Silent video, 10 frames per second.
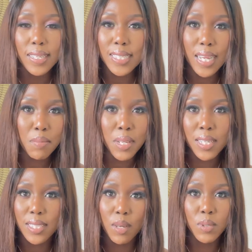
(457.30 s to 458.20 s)
10
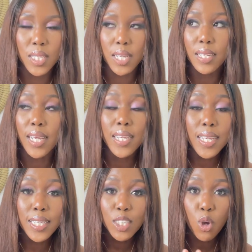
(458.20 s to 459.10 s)
minutes outside like
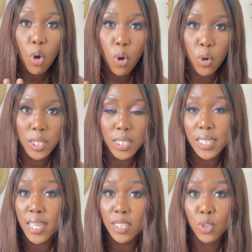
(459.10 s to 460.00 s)
it's hot it
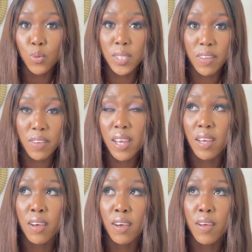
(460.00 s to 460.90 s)
gets to
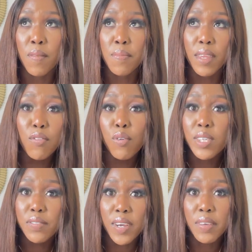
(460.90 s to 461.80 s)
uh,
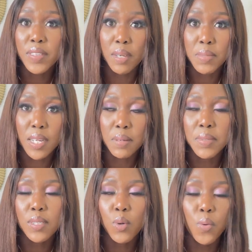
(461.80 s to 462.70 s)
45 sometimes
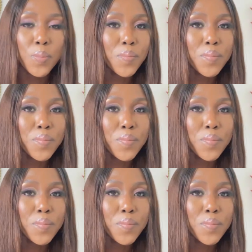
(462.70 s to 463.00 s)
so